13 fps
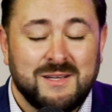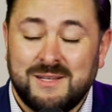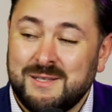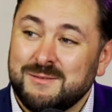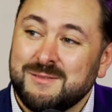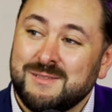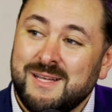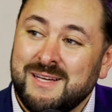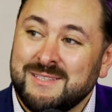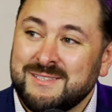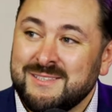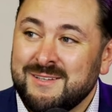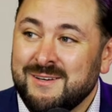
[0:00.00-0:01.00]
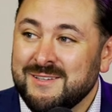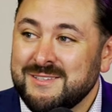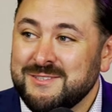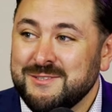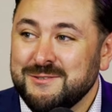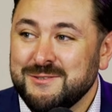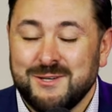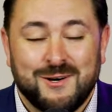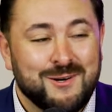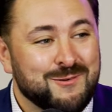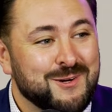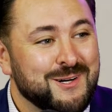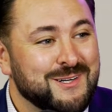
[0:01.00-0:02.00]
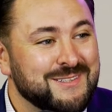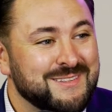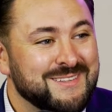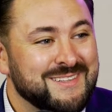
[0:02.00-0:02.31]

Yeah, cool. Thanks to all this dude's hard work.